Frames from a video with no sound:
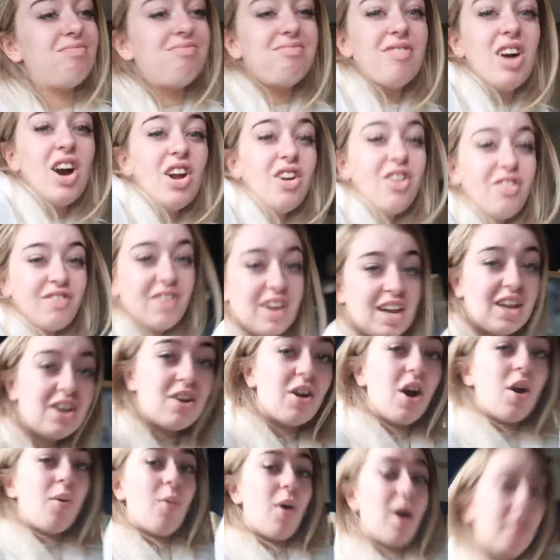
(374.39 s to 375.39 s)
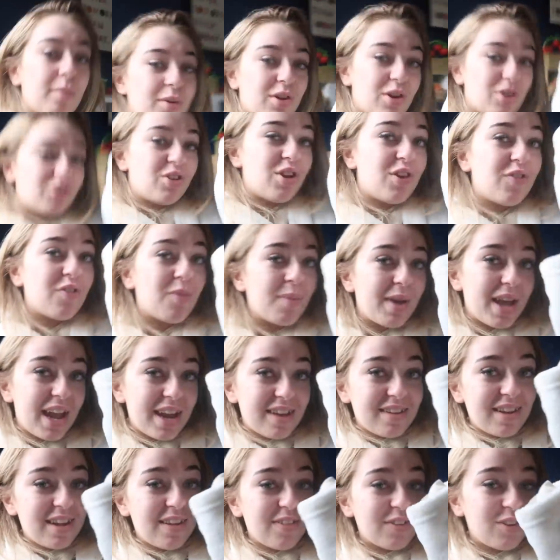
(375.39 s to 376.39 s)
I don't really know what I'm gonna do for my
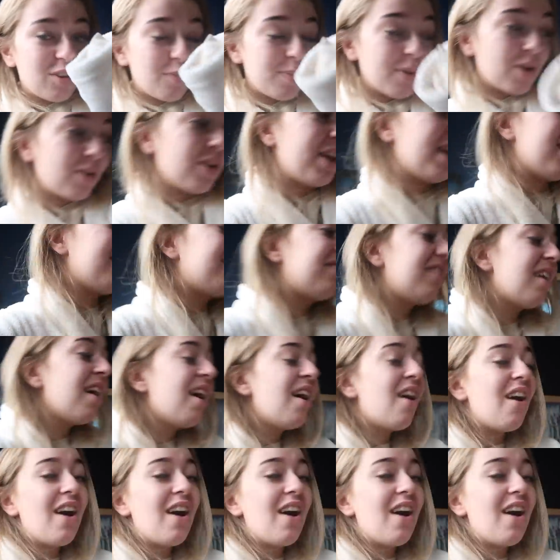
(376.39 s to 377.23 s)
18th, to be honest.